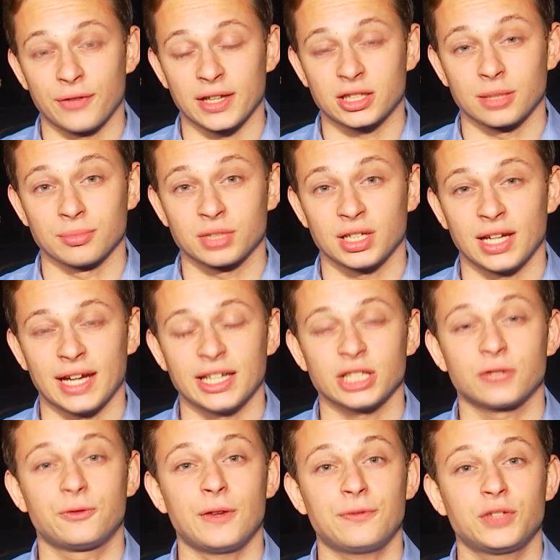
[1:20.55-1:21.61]
the victim tonight
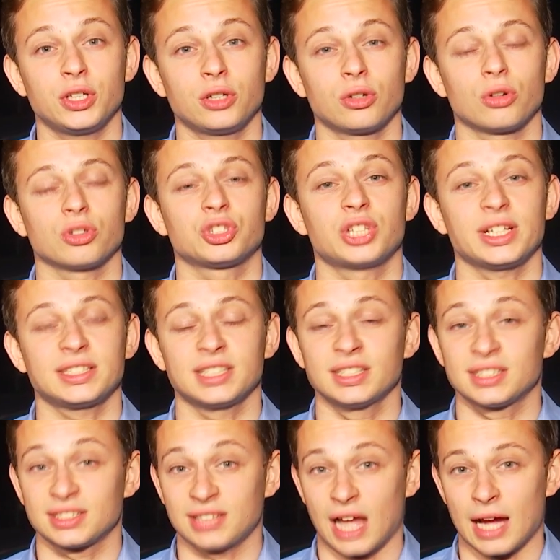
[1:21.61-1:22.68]
as 50-year-old Jason
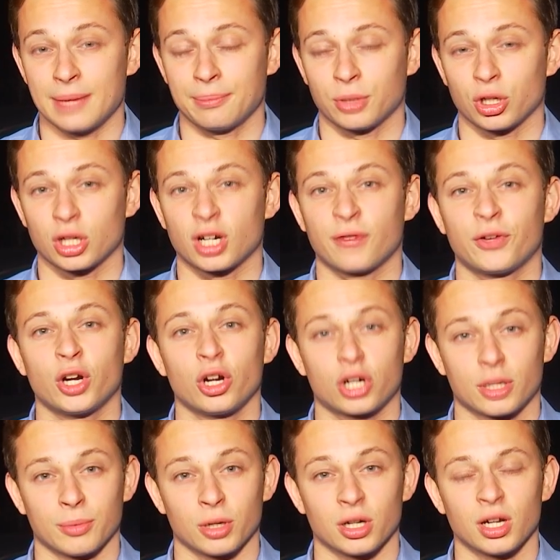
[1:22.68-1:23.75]
Steinberg of
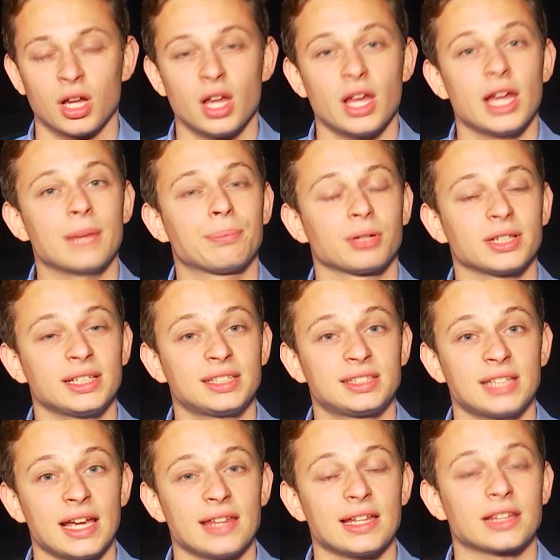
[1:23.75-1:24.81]
Herkimer, and police
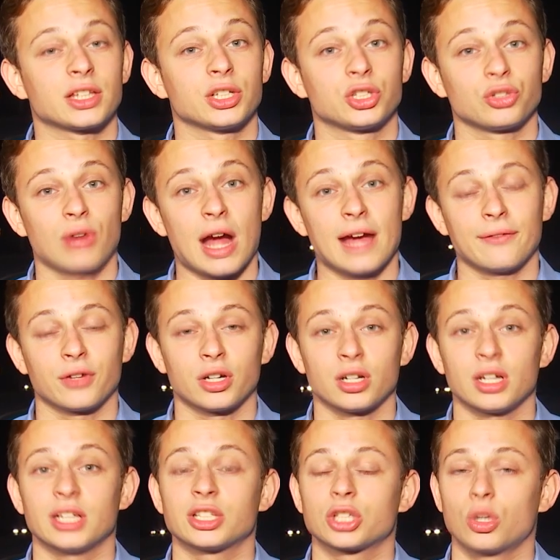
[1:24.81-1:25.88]
say that the driver
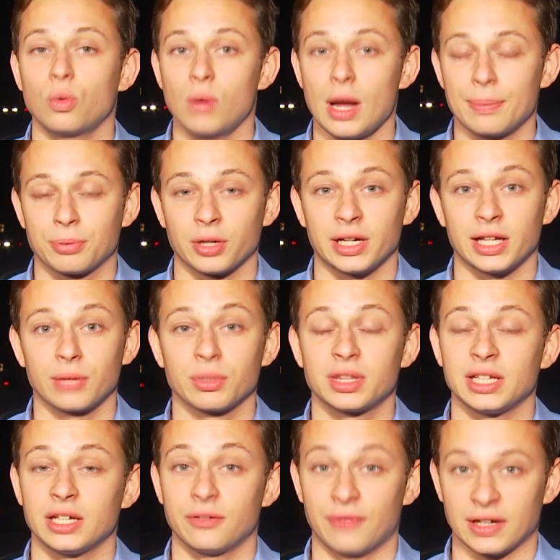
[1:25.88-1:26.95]
is cooperating with
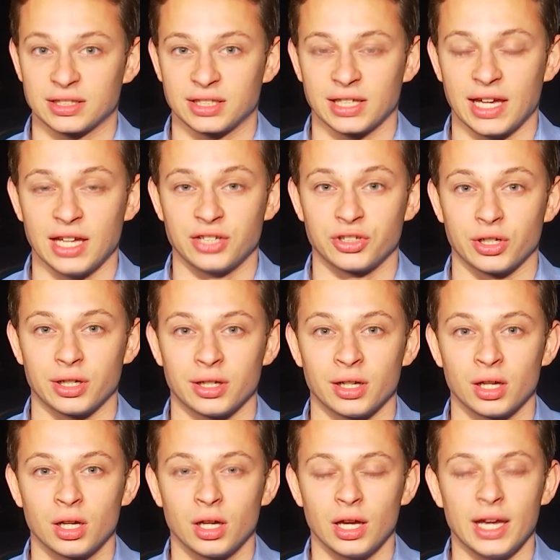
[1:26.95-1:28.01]
the investigation.
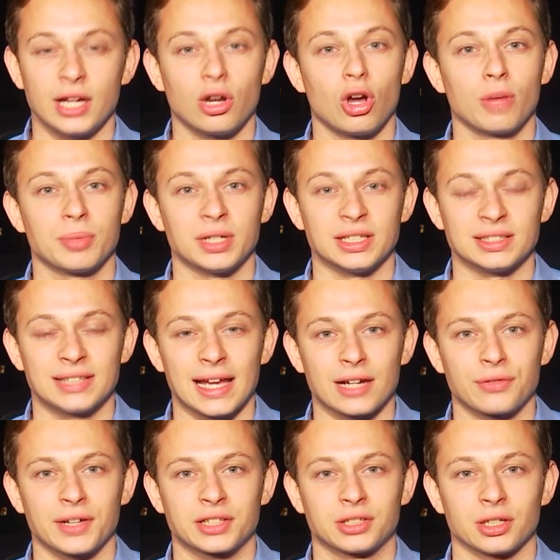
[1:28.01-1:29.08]
In Albany,
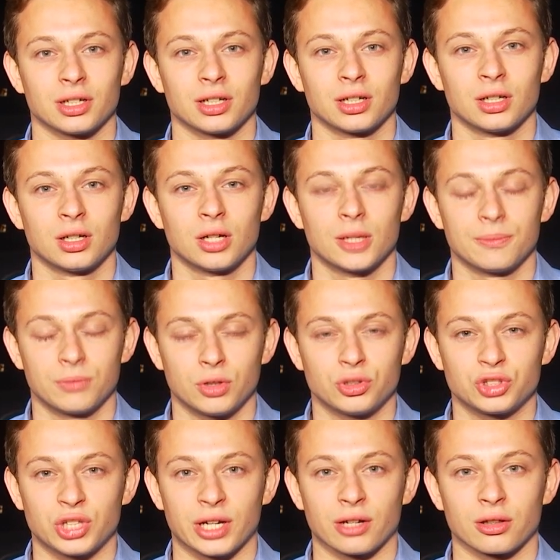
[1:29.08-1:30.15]
Zach Richter,
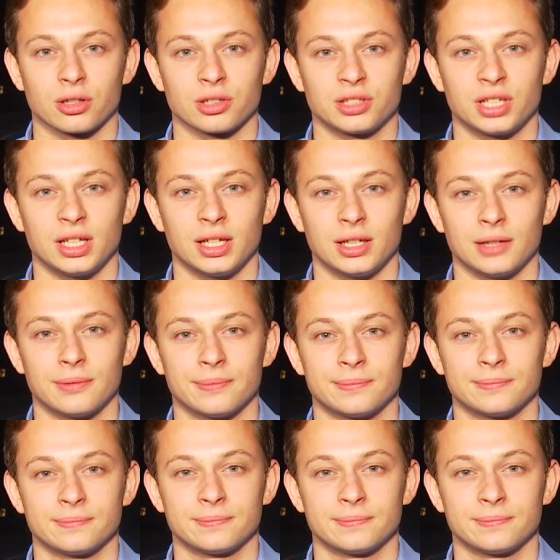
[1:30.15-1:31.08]
News Channel 13.